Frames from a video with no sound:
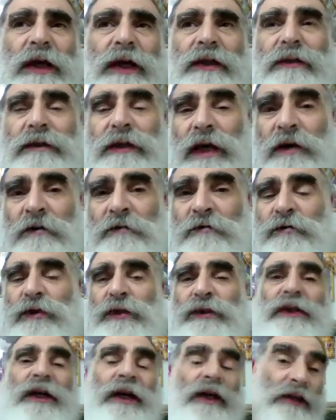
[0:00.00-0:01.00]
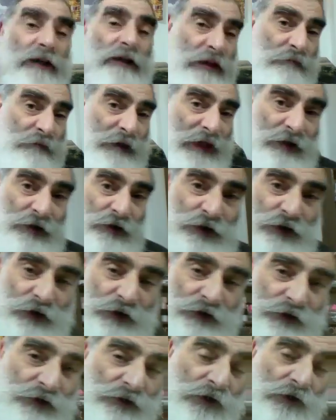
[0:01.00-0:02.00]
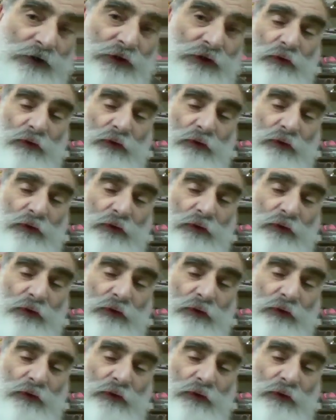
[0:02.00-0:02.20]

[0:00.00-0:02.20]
and every day he made sure to go